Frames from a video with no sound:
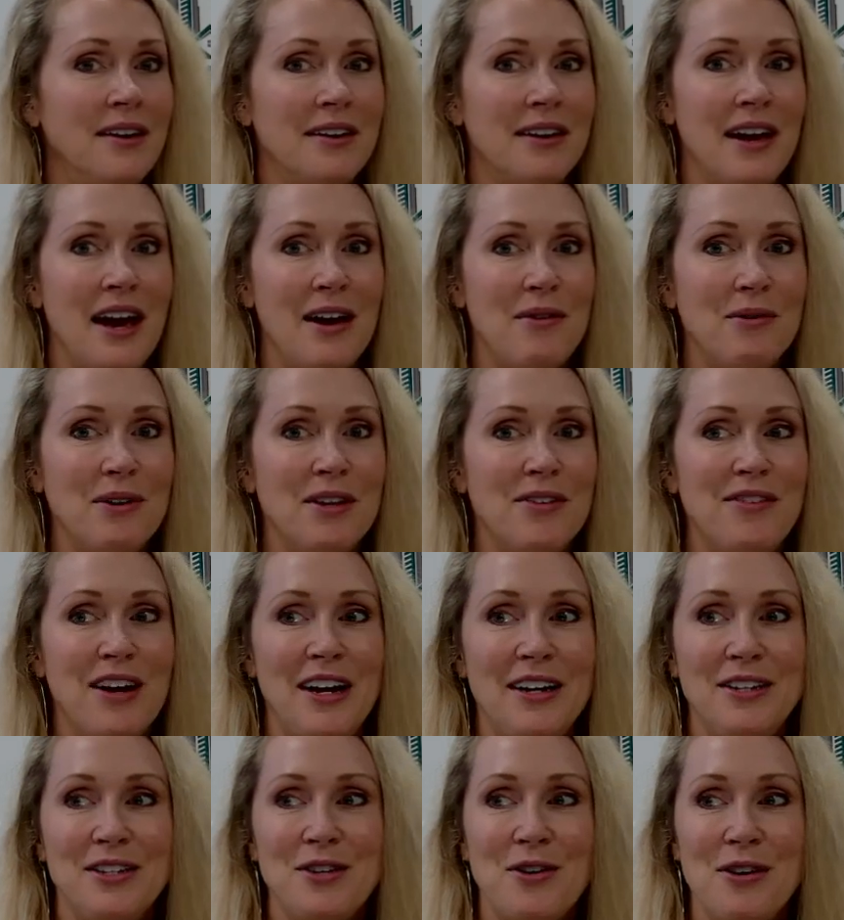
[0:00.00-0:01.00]
Okay, where are the
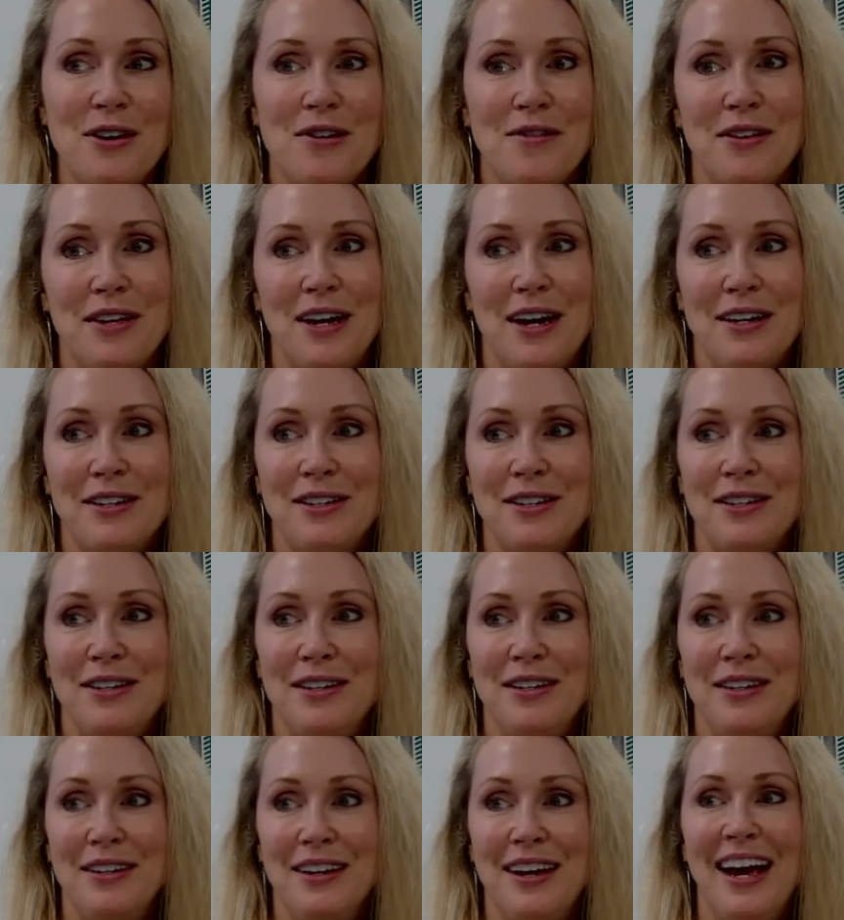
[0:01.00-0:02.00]
values going over the next?
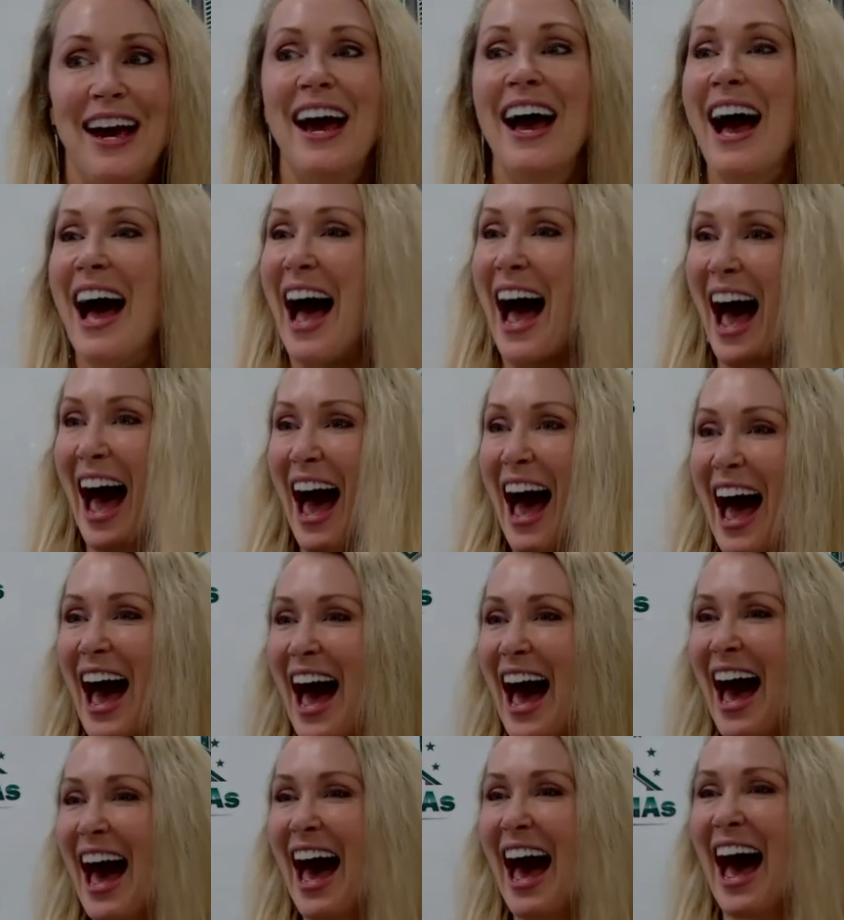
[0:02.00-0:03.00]

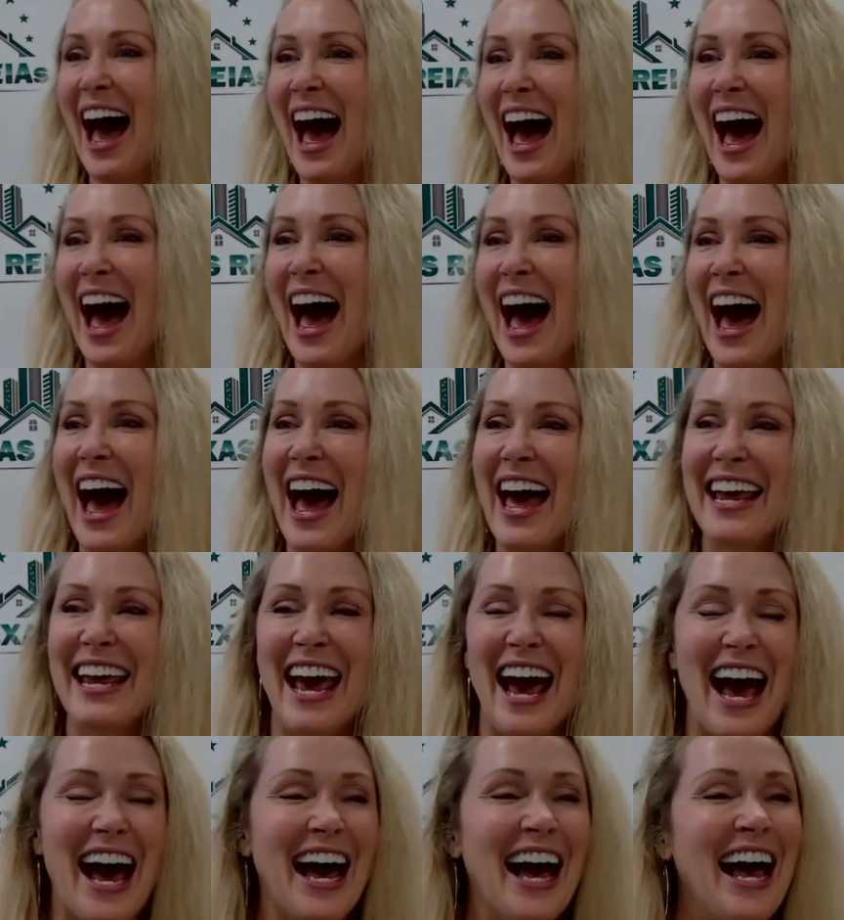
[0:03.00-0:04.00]

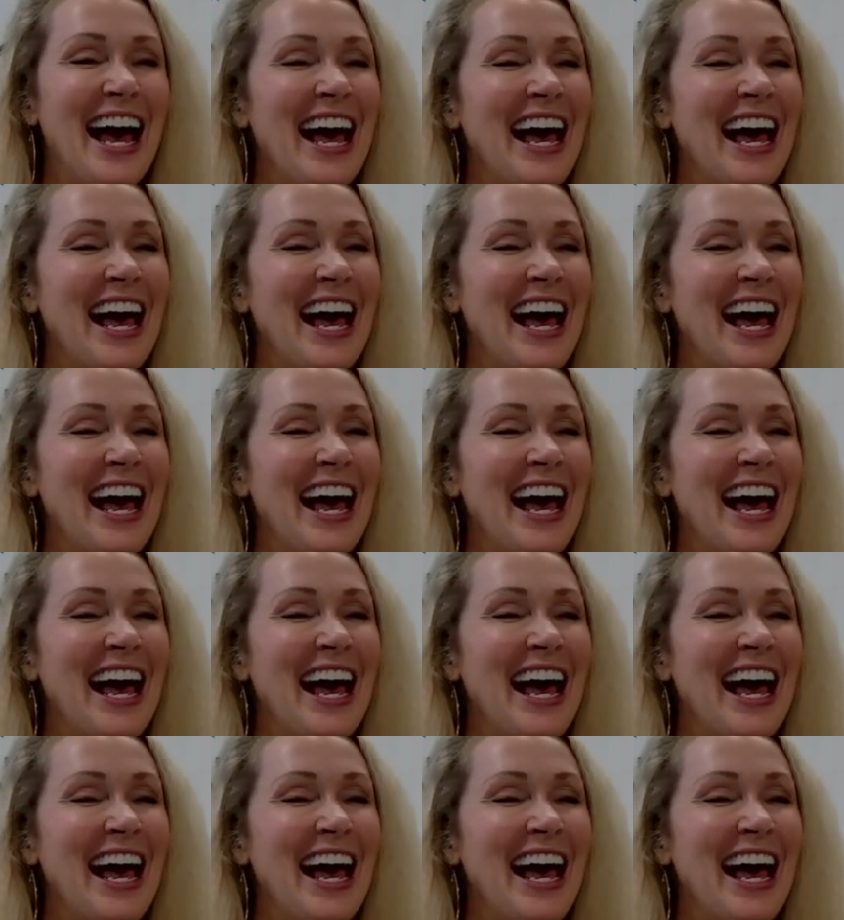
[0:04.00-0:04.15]
Yeah.